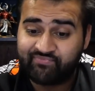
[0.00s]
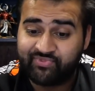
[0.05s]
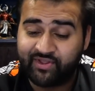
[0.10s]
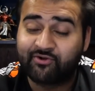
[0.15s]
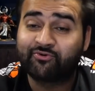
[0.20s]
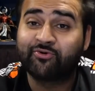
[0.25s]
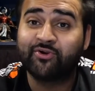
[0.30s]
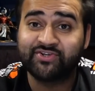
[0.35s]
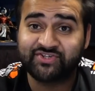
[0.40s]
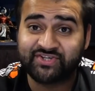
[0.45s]
the
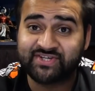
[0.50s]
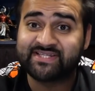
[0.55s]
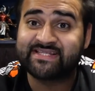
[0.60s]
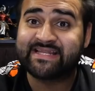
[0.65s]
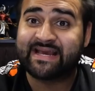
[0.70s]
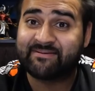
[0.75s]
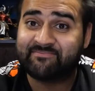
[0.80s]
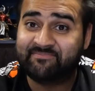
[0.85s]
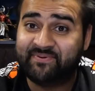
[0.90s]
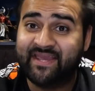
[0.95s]
Crusher
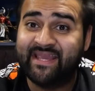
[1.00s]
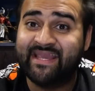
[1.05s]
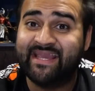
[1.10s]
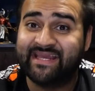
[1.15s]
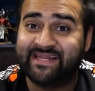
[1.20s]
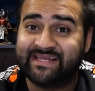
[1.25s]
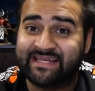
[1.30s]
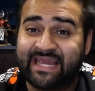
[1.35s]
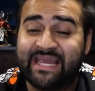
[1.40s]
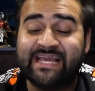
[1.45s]

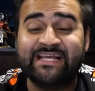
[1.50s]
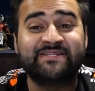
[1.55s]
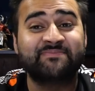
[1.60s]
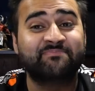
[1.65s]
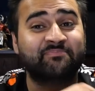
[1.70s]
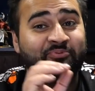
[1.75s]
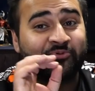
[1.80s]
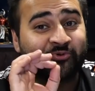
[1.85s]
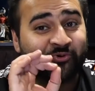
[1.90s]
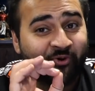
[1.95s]
Stampede is
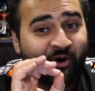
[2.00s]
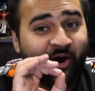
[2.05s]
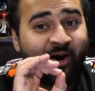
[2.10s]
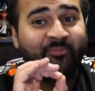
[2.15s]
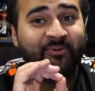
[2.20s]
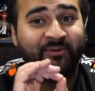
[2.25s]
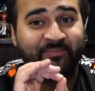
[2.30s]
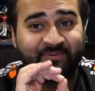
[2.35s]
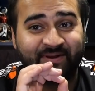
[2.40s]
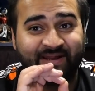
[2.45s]

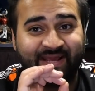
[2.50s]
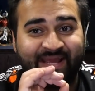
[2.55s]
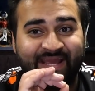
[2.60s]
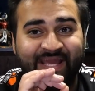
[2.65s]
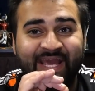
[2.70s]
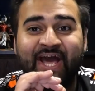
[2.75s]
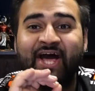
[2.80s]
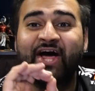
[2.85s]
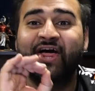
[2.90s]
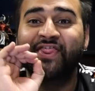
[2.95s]

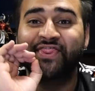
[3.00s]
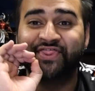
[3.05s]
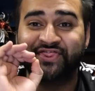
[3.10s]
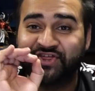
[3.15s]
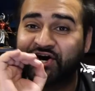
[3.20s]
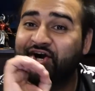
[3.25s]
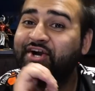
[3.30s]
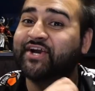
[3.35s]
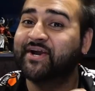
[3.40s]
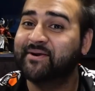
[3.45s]
probably
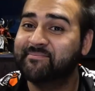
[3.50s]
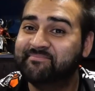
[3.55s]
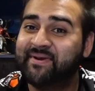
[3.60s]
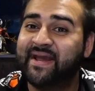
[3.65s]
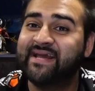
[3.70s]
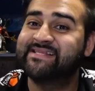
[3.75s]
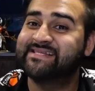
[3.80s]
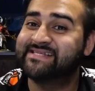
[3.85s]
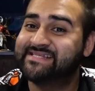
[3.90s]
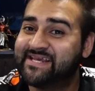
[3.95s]
the
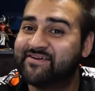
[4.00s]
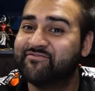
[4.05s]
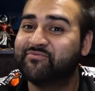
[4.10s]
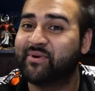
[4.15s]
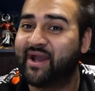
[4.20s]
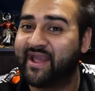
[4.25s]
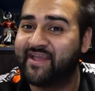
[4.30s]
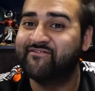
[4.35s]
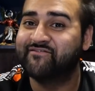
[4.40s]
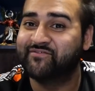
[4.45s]
competitive
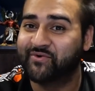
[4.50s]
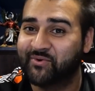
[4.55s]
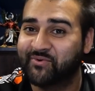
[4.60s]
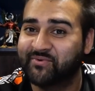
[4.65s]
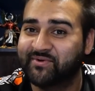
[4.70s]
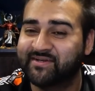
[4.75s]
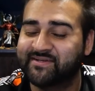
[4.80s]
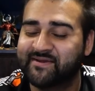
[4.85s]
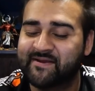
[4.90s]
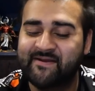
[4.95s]
way
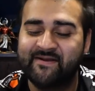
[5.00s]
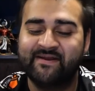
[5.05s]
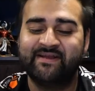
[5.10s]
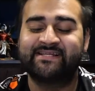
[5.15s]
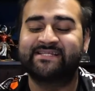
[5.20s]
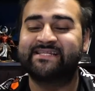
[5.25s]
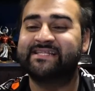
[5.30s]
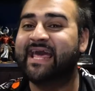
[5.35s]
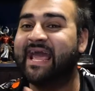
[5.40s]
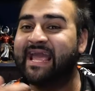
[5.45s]
forward.
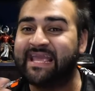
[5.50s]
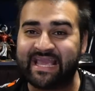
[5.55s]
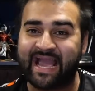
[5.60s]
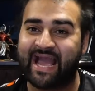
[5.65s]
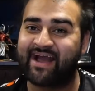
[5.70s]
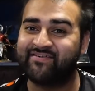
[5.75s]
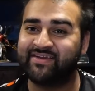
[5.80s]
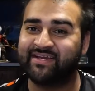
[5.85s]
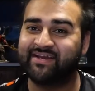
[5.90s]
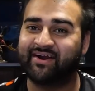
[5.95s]
So there you
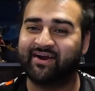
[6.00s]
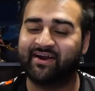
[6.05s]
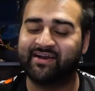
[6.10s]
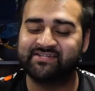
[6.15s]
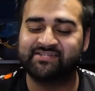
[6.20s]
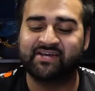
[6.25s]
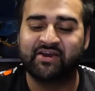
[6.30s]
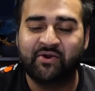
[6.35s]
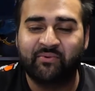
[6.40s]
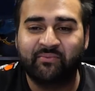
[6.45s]
have it,
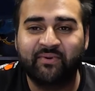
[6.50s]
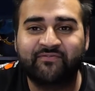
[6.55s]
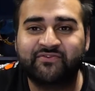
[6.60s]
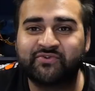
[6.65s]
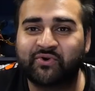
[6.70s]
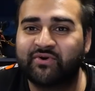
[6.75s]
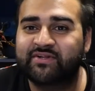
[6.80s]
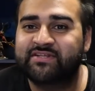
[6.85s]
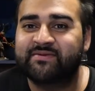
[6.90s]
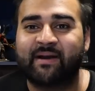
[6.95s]
guys. We've
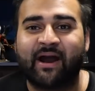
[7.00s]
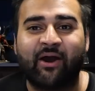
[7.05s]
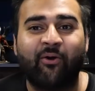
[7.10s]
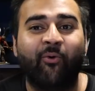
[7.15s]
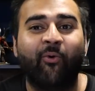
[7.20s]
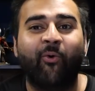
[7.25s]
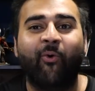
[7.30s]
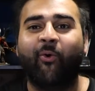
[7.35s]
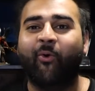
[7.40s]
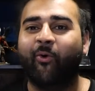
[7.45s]
talked
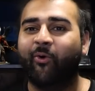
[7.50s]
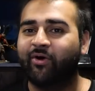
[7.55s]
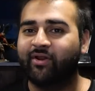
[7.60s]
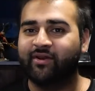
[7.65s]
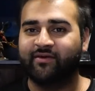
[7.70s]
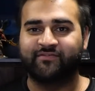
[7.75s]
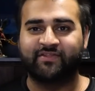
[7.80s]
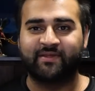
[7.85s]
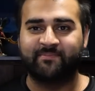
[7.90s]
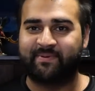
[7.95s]
about
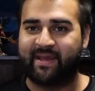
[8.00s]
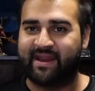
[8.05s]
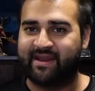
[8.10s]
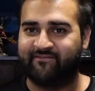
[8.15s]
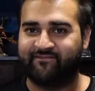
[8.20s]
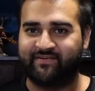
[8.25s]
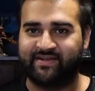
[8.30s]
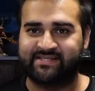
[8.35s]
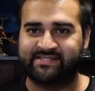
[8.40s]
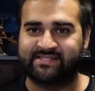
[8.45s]
all of the
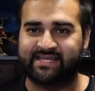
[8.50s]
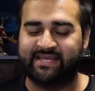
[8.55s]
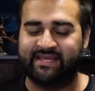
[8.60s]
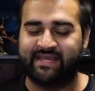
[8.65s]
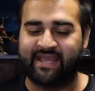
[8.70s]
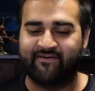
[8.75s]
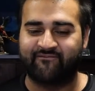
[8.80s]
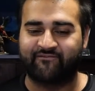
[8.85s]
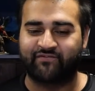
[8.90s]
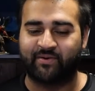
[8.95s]
benefits that
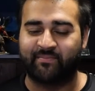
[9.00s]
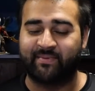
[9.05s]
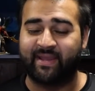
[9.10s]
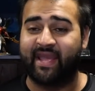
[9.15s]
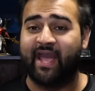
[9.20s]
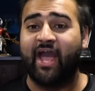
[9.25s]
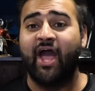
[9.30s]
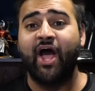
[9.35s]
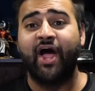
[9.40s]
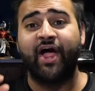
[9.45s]
you get from it,